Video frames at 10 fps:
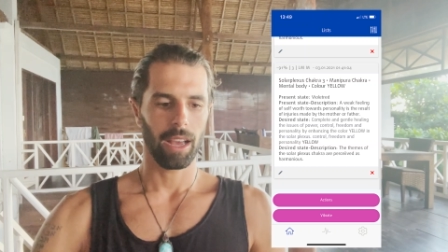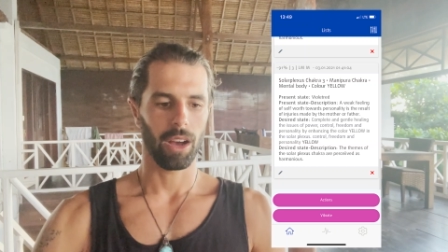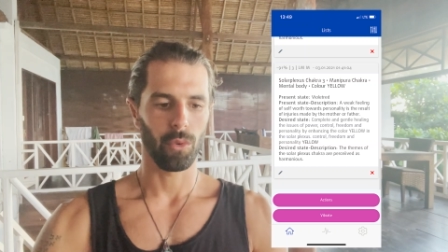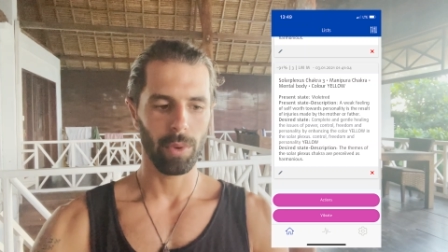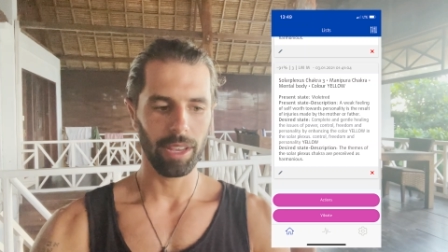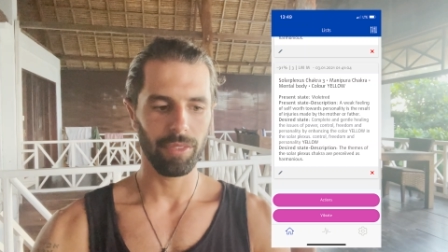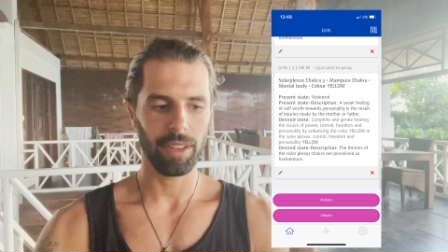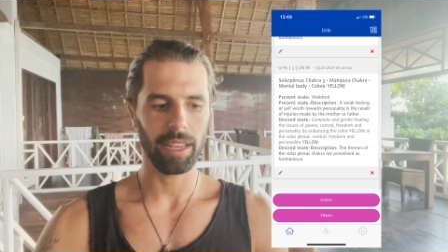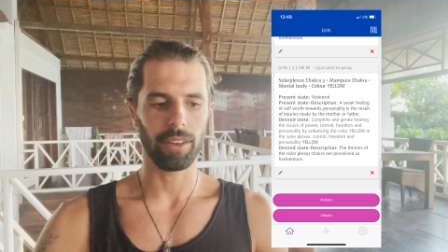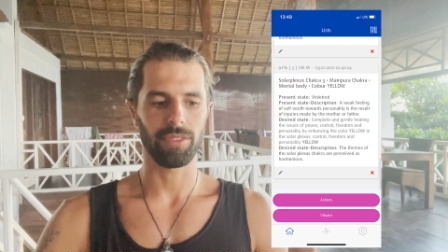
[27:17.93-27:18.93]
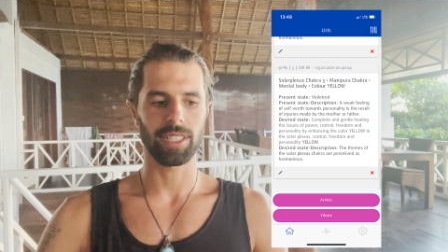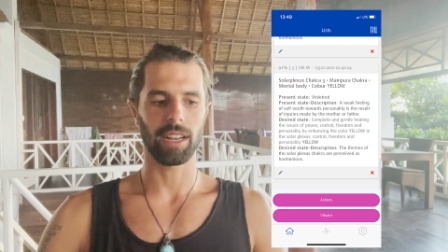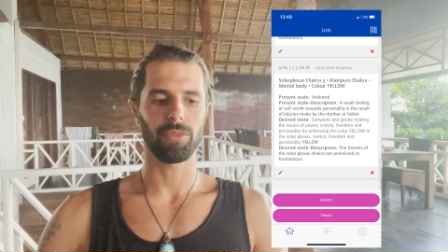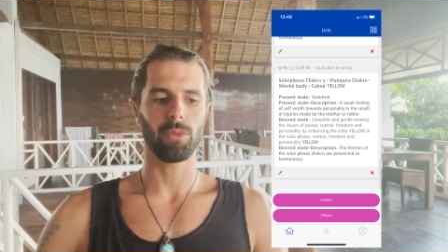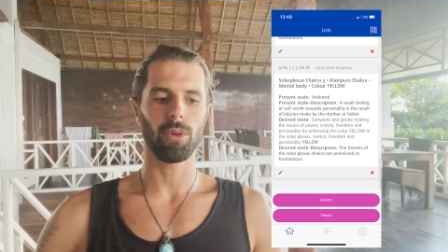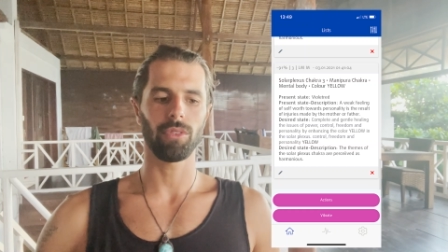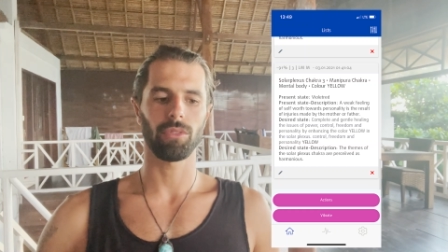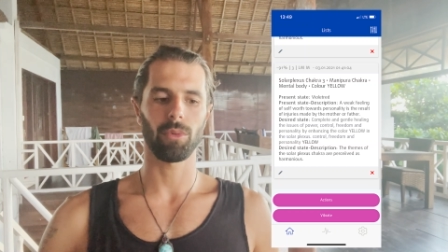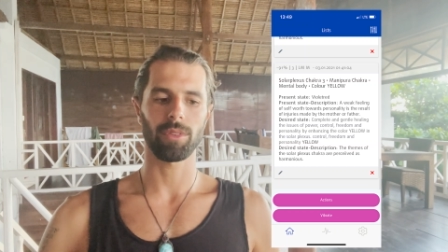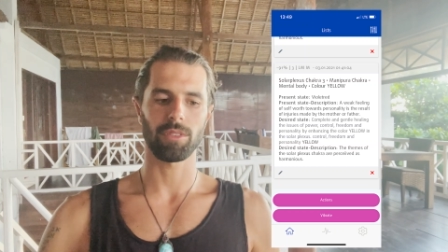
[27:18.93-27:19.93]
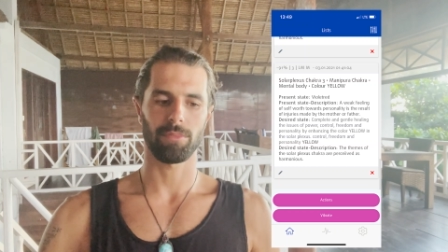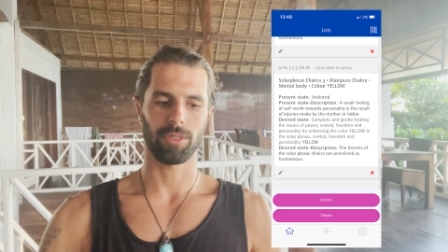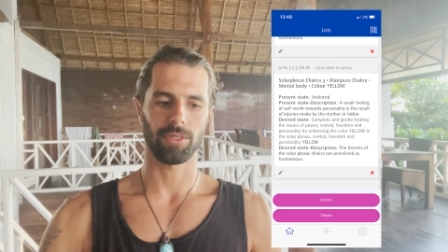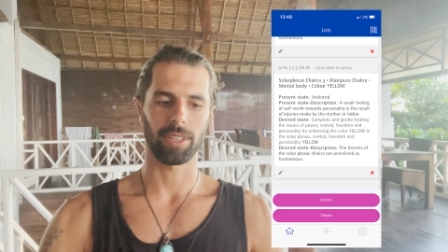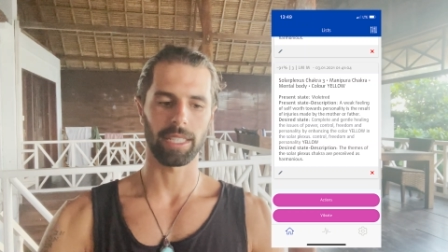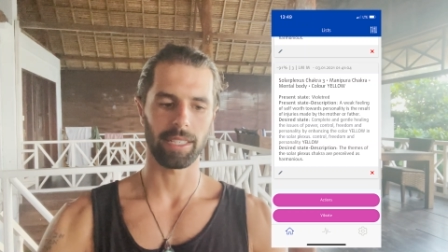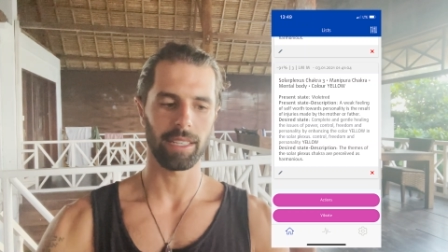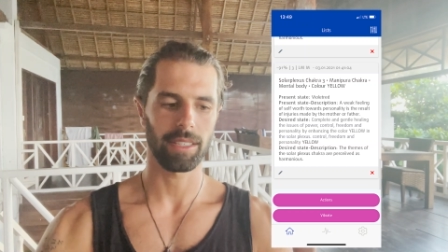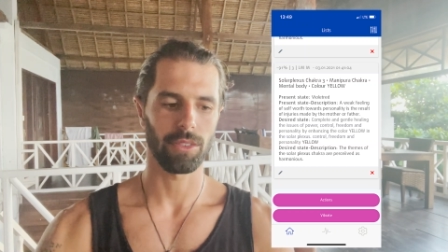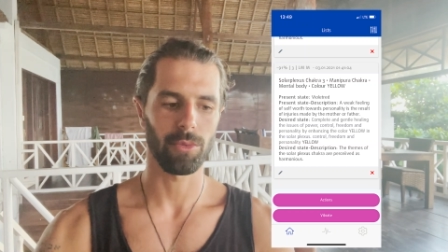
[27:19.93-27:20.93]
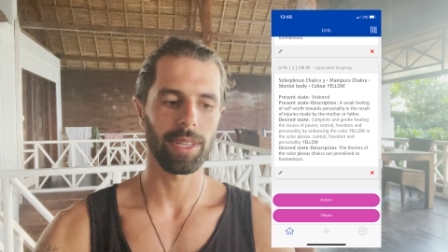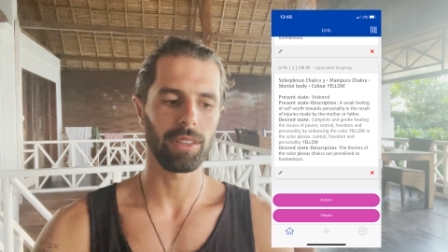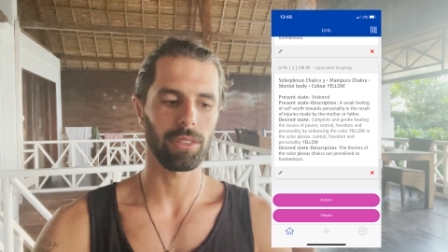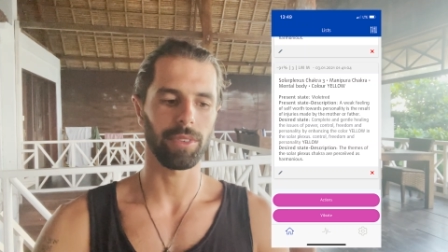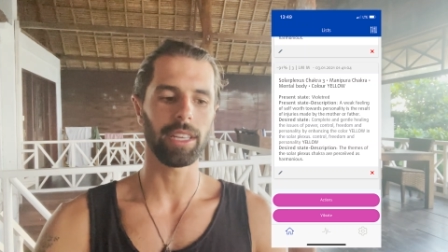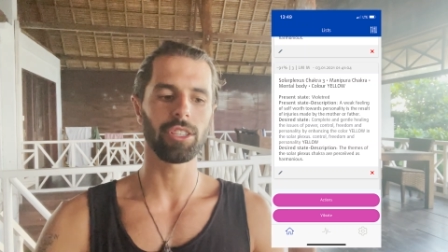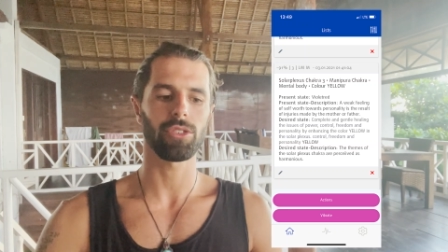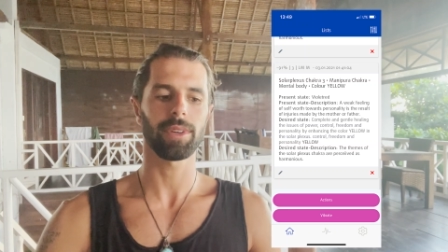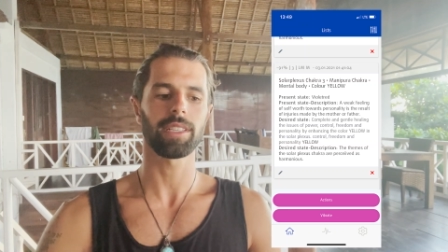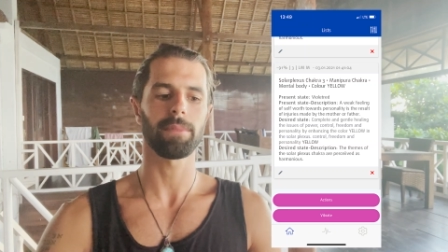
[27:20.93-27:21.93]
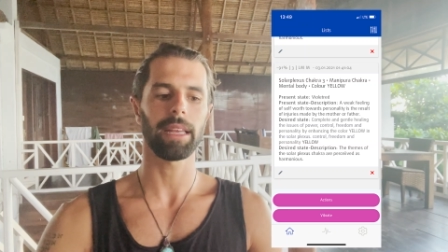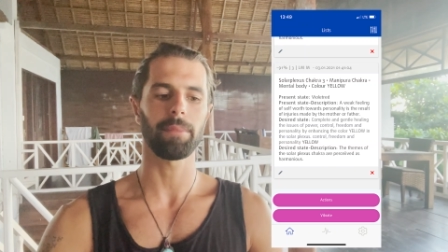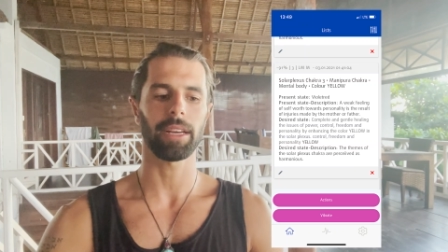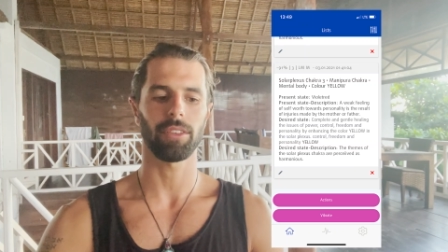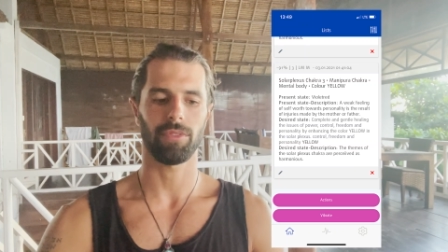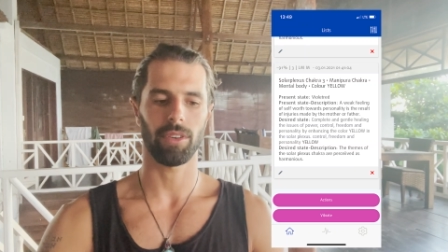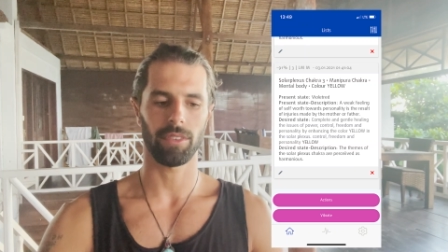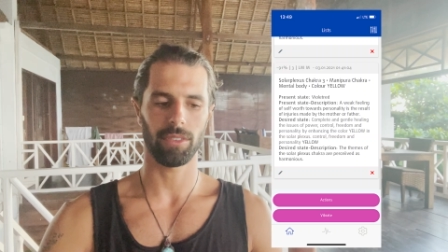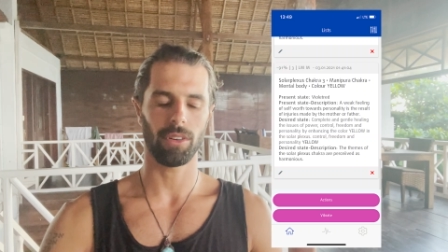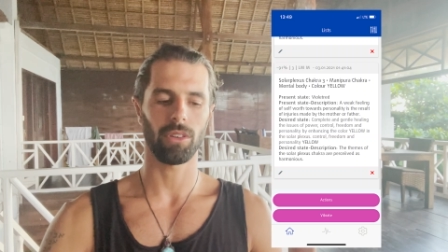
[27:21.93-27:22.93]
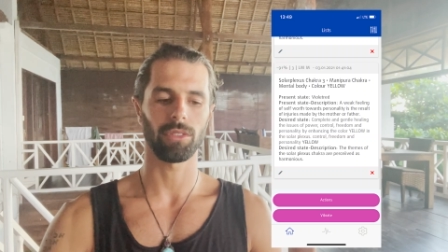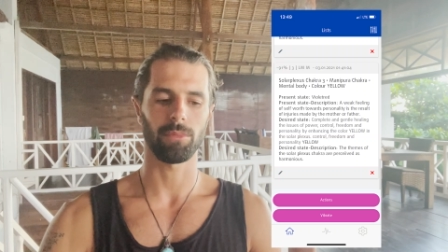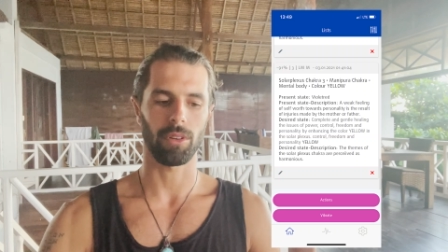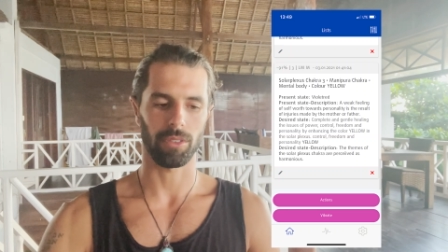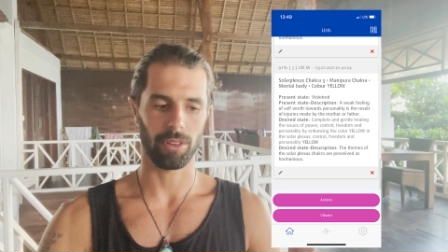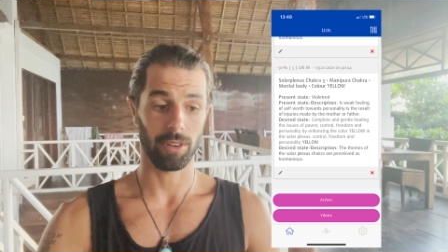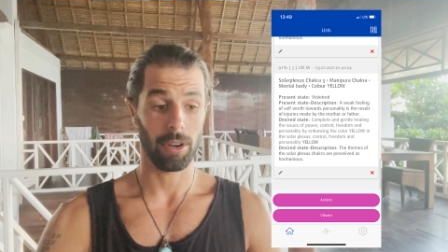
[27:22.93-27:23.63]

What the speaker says: A weak feeling of self-worth towards a personality is the result of injuries made by the father or the mother.